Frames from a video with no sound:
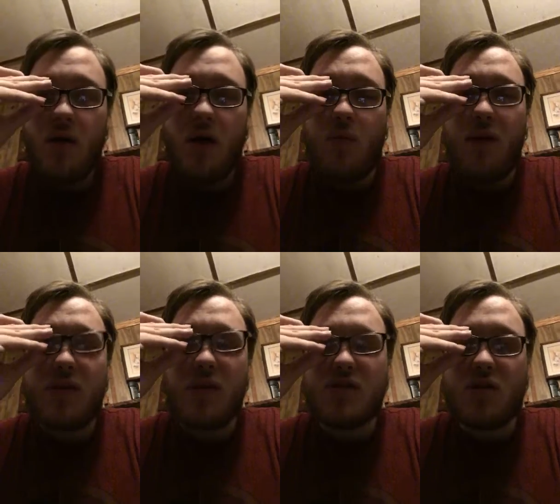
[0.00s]
I
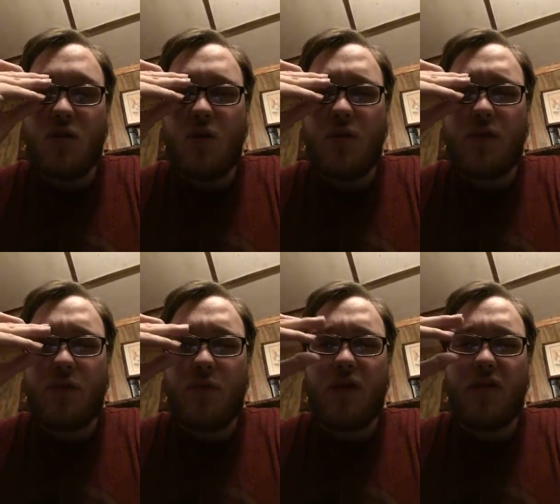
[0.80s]
went to school with
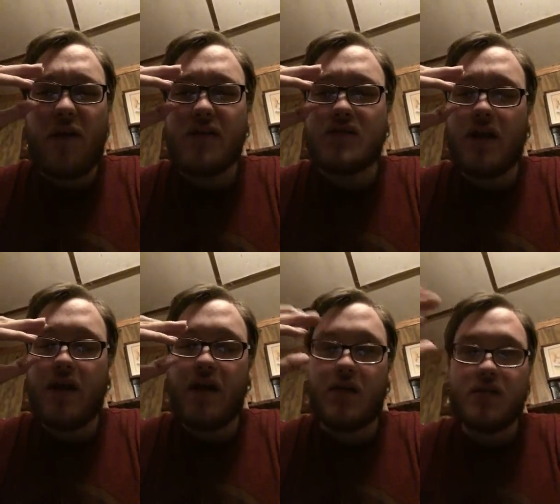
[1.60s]
one of his
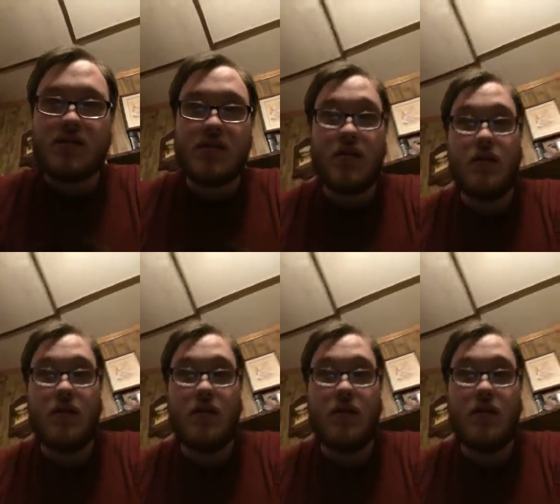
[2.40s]
kids.